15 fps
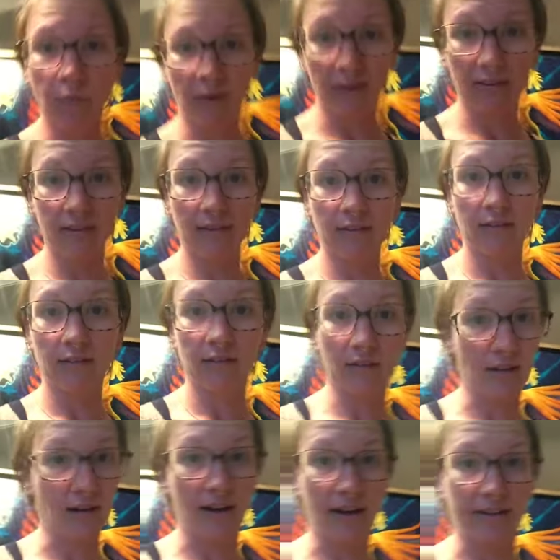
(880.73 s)
with
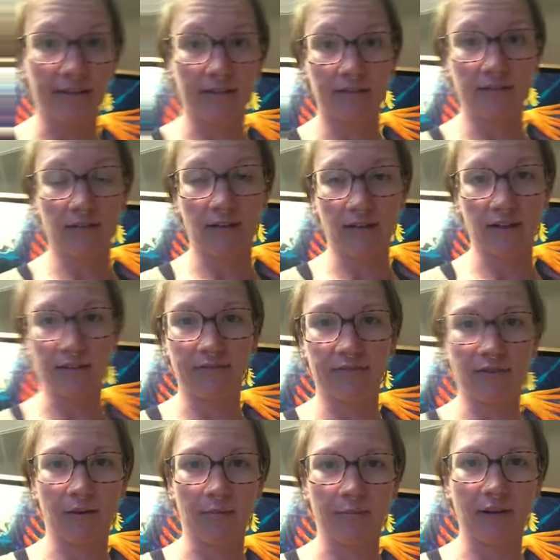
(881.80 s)
God
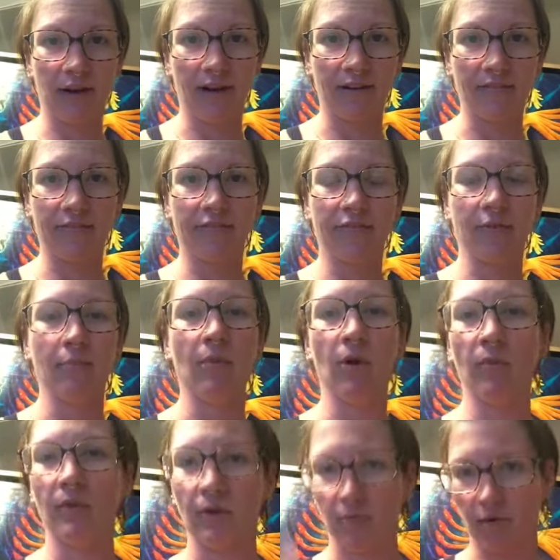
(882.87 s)
from kind of the
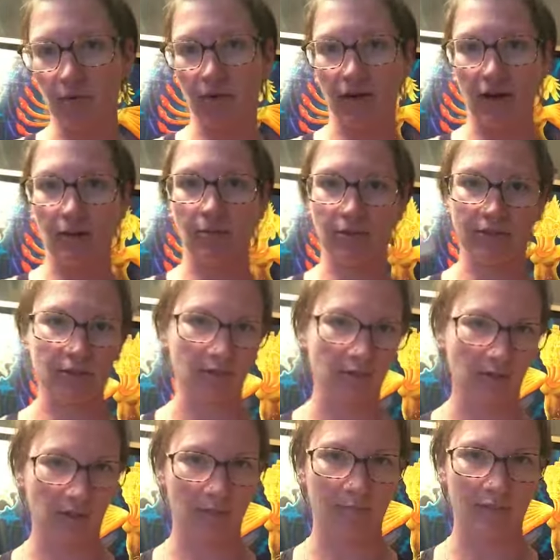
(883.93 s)
moment we were able to
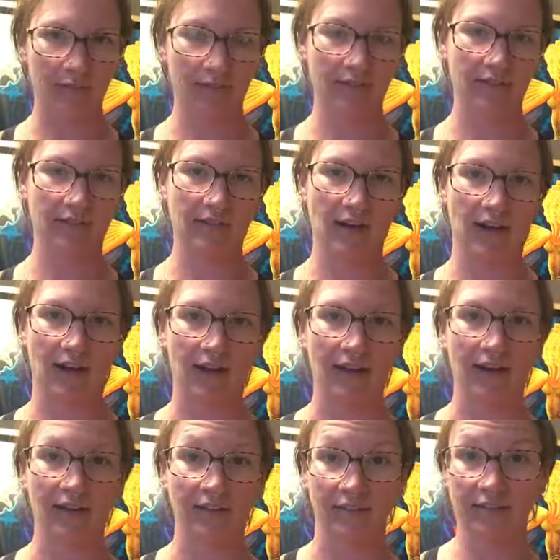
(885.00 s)
look up into the sky
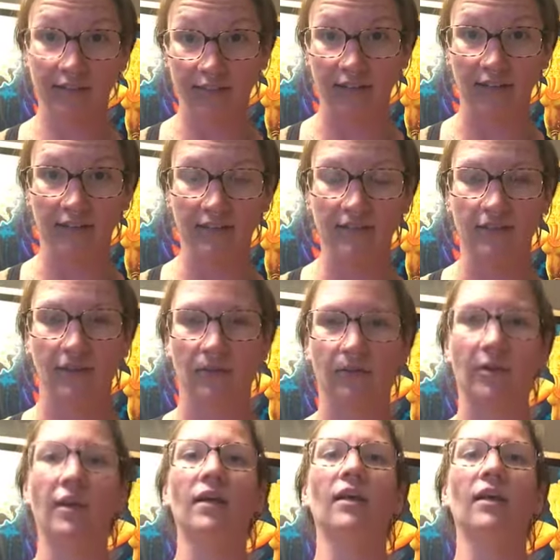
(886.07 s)
and see it. So